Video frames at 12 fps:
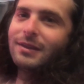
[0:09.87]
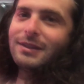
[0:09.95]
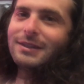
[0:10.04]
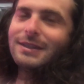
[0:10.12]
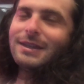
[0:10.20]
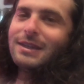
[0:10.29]
the
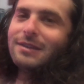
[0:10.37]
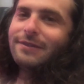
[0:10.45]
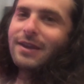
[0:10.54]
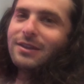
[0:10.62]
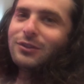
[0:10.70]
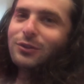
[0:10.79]
city of
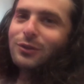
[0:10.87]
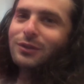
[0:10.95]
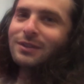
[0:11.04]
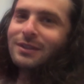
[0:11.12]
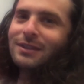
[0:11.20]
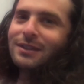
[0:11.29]

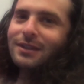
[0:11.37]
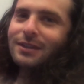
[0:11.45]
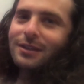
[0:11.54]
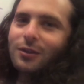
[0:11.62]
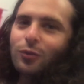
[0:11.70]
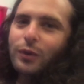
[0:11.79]
angels.
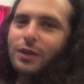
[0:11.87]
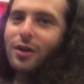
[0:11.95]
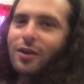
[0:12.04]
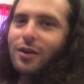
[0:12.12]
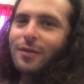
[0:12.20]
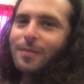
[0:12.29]
Here we
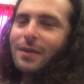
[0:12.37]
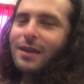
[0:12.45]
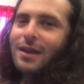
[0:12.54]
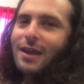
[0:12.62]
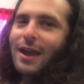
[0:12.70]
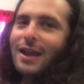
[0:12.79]
are.
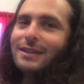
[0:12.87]
And